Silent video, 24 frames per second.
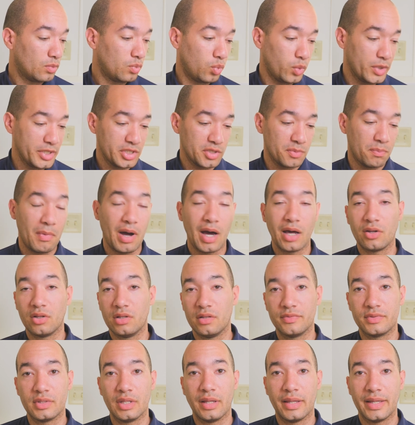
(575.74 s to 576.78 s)
which model
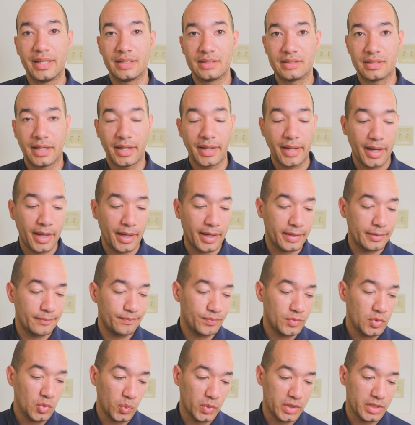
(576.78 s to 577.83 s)
of the lens I got,
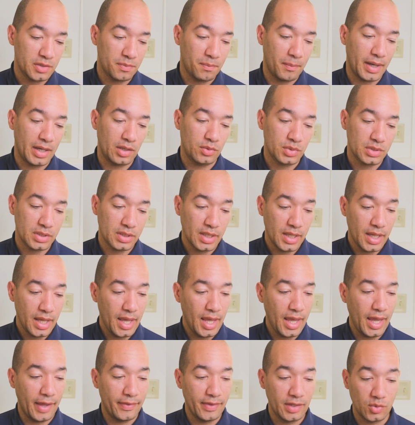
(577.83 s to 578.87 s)
which mount,
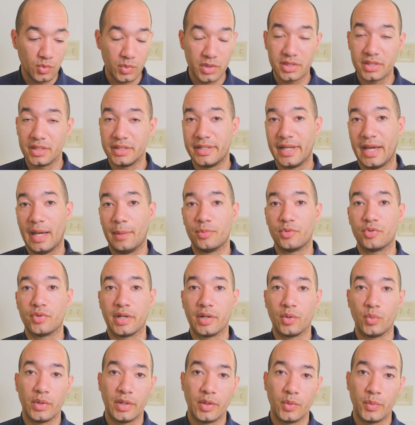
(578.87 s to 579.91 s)
and then which adapter
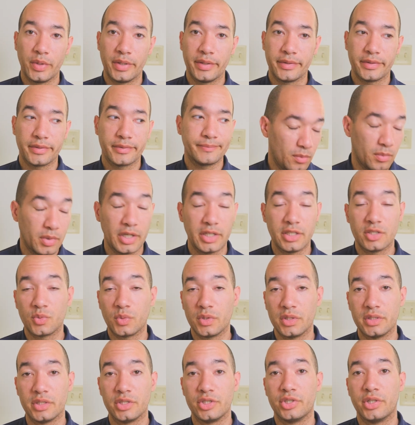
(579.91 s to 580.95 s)
I went with. But I just
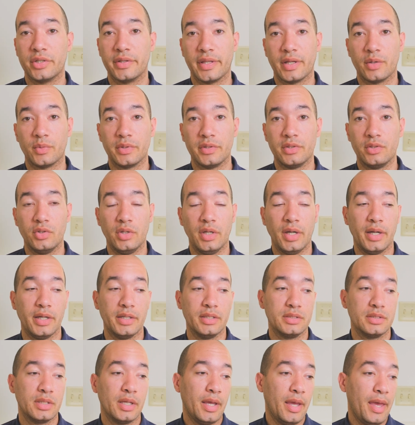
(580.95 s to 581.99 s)
wanted to share that with you
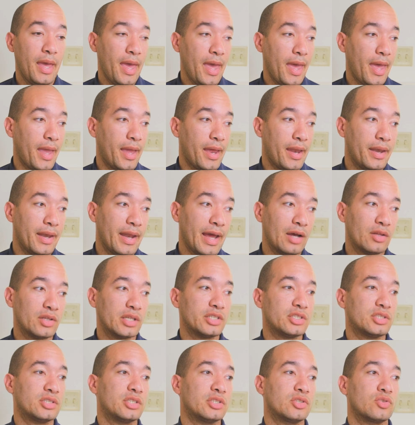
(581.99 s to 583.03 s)
guys. And now
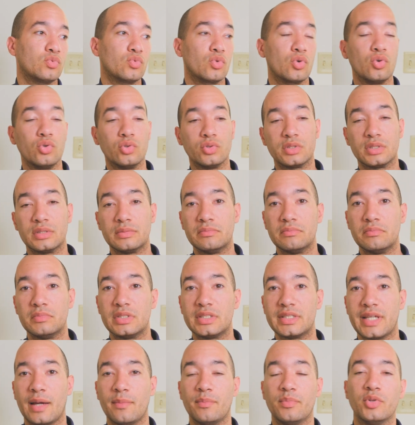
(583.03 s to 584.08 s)
let's just roll some
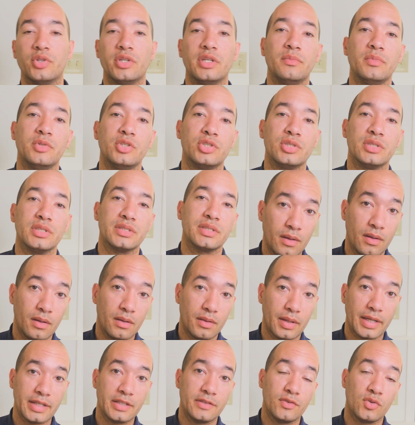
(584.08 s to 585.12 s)
sample images.
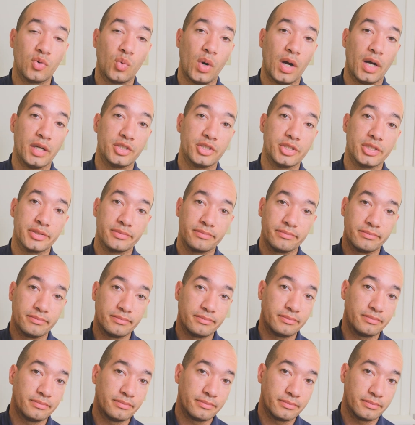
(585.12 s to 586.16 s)
Thanks for watching.
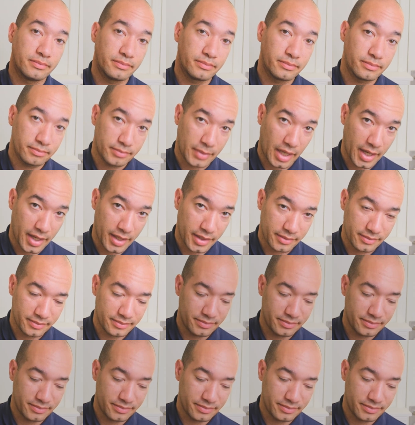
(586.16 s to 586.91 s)
Bye.